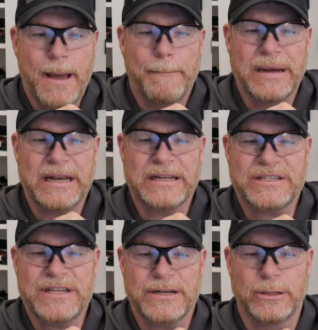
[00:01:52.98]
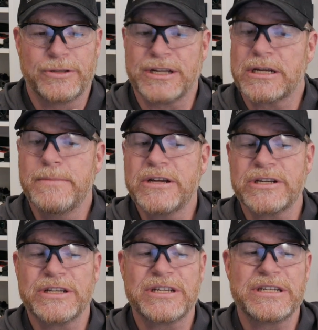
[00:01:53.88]
But in a signal that the
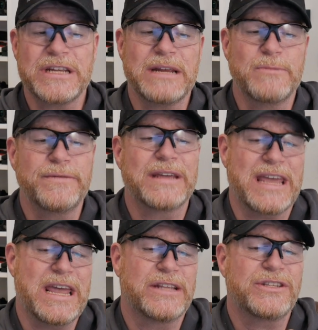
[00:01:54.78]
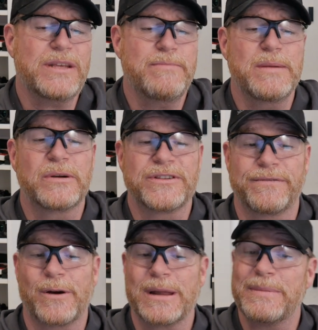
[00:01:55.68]
commission is indeed moving ahead, some members
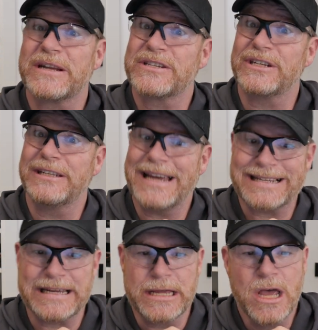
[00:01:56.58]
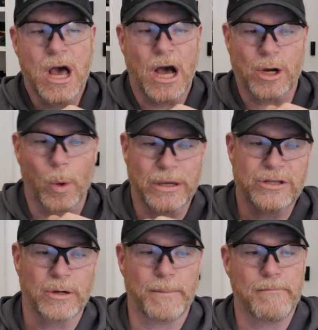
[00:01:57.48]
have already been selected, according
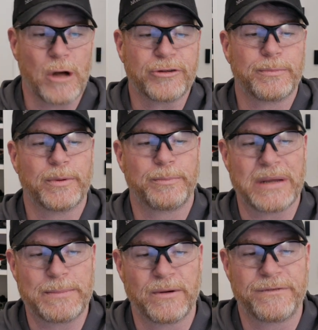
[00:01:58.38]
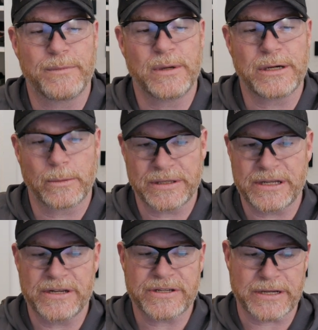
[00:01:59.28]
to multiple people familiar with the
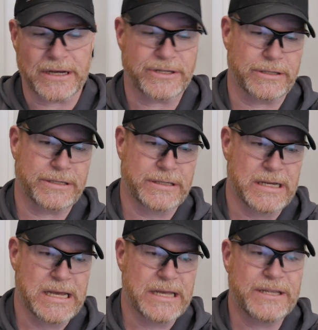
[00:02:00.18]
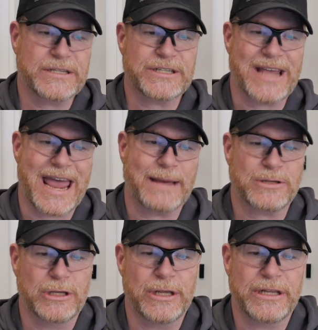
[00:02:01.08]
discussions. This is
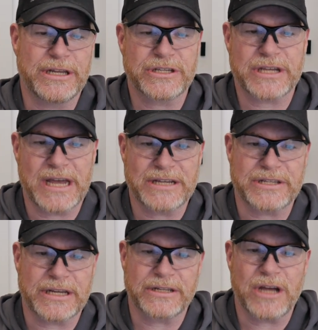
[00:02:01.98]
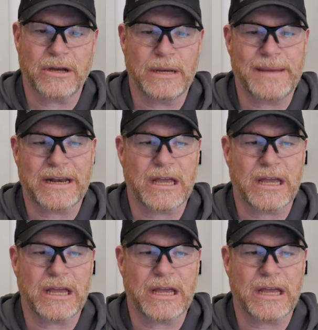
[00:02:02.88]
absolutely disgusting. And talking about a